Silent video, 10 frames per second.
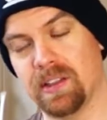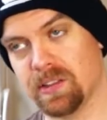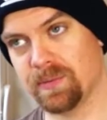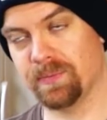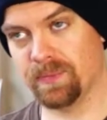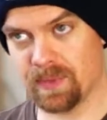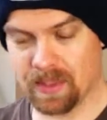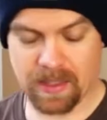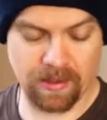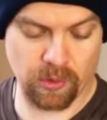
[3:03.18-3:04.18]
this,
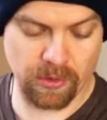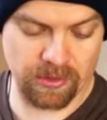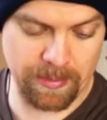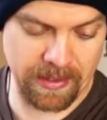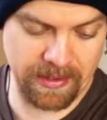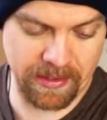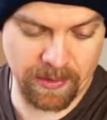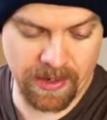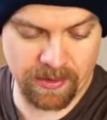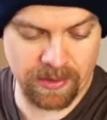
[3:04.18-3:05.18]
of course, smelling the
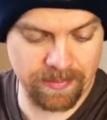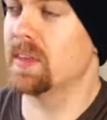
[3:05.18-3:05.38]
ground